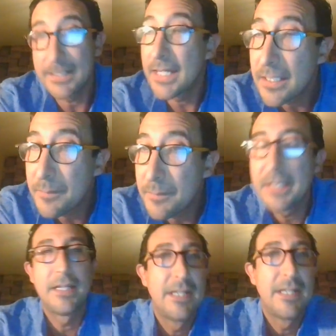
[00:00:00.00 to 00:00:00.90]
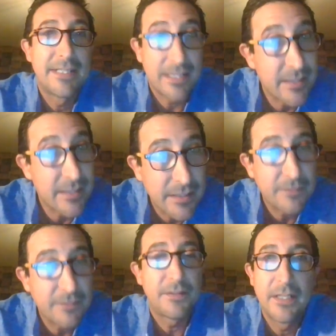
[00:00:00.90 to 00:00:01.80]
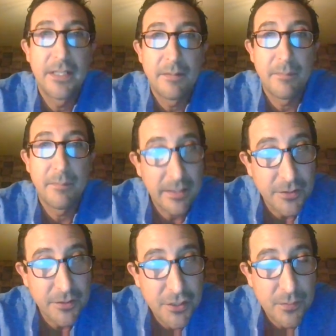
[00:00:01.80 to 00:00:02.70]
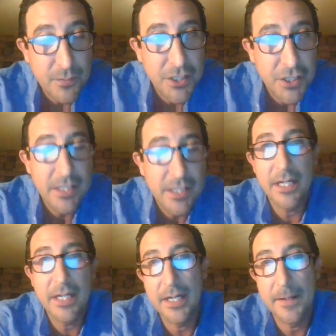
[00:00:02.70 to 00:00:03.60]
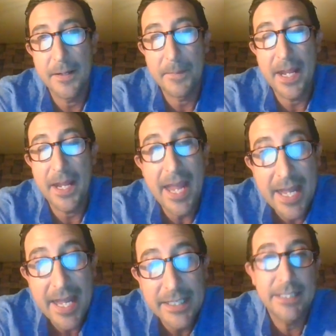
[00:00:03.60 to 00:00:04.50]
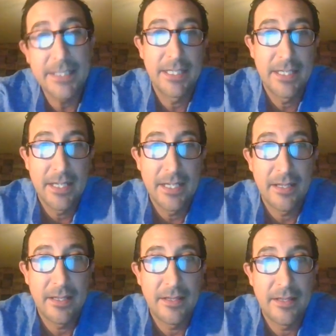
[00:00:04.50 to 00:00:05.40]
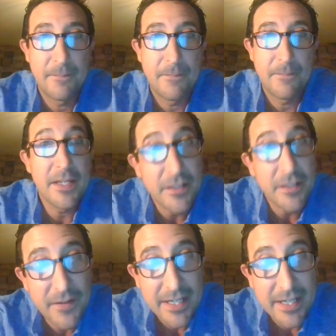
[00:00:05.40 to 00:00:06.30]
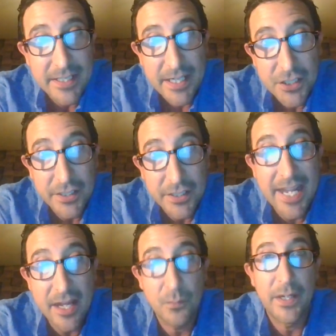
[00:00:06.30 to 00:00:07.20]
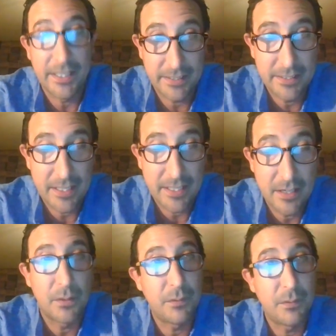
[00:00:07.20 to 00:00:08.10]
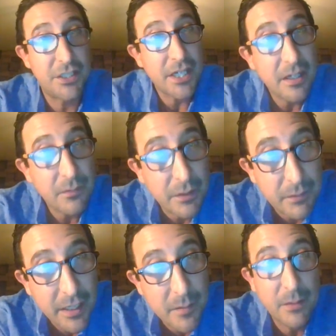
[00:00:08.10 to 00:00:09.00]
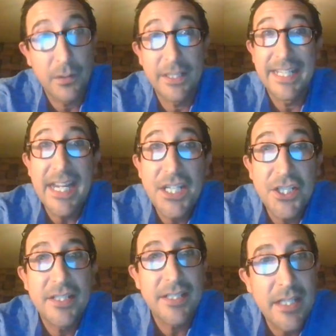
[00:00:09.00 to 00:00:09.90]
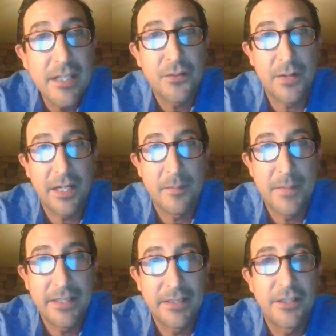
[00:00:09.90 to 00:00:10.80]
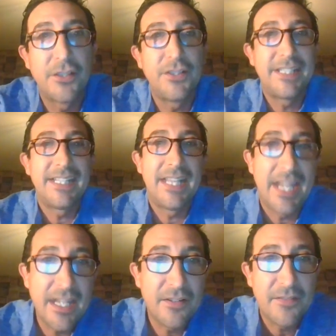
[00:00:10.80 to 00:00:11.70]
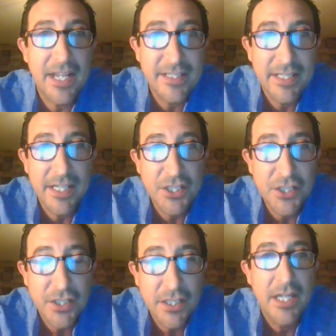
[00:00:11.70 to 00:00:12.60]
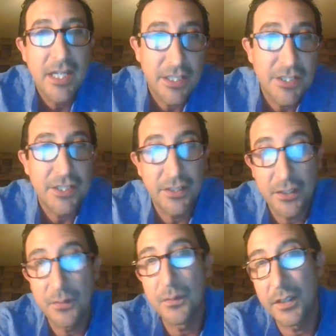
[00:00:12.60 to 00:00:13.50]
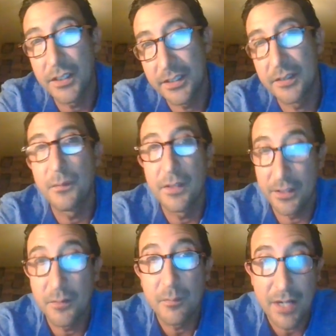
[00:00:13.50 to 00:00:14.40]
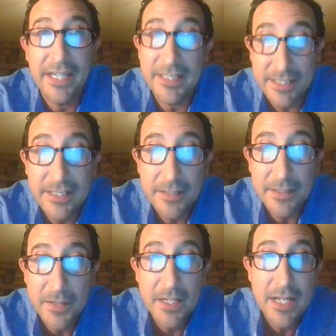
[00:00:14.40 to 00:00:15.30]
time-sensitive medical situation, and this vaccination can wait. And what we generally recommend, what the HSE is recommended, to delay the vaccination until you are done with your pregnancy.